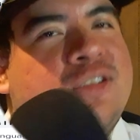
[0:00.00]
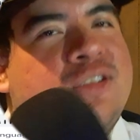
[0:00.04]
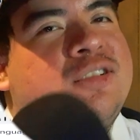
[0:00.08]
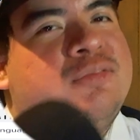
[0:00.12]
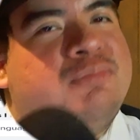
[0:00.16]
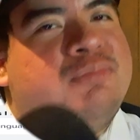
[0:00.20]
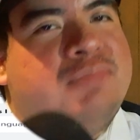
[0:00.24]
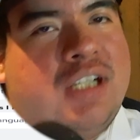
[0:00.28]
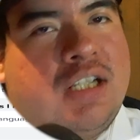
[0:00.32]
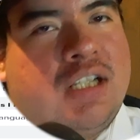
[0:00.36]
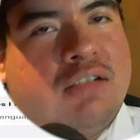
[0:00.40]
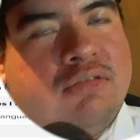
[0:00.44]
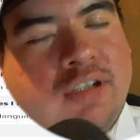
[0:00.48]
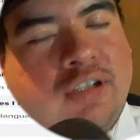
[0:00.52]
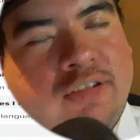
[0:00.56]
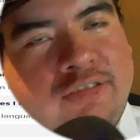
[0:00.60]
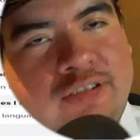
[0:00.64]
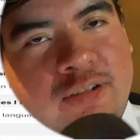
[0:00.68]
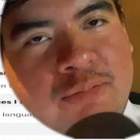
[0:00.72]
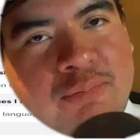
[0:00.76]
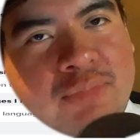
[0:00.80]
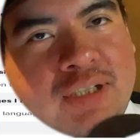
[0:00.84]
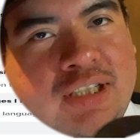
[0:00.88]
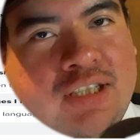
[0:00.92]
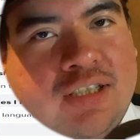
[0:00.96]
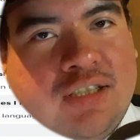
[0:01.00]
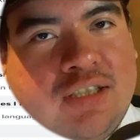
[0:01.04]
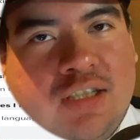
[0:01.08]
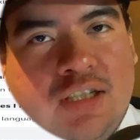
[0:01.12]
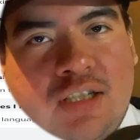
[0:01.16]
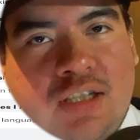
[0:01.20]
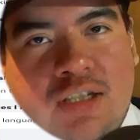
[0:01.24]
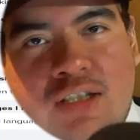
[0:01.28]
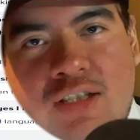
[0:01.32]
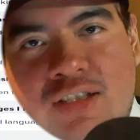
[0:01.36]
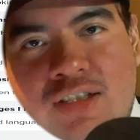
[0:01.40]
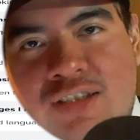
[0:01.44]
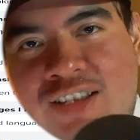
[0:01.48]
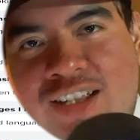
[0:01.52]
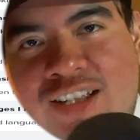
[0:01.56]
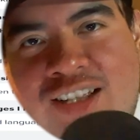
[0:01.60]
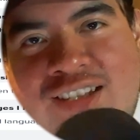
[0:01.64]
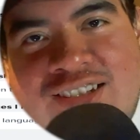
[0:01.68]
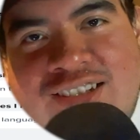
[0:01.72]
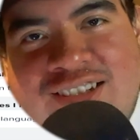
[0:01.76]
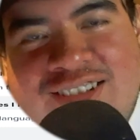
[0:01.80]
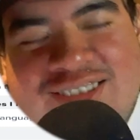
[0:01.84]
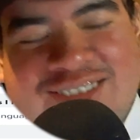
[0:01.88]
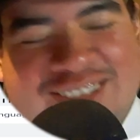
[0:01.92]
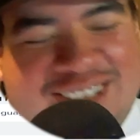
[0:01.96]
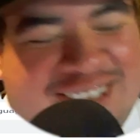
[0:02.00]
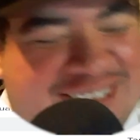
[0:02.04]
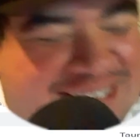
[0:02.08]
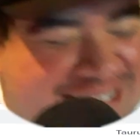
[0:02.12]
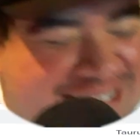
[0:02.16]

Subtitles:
your bed when we meet, then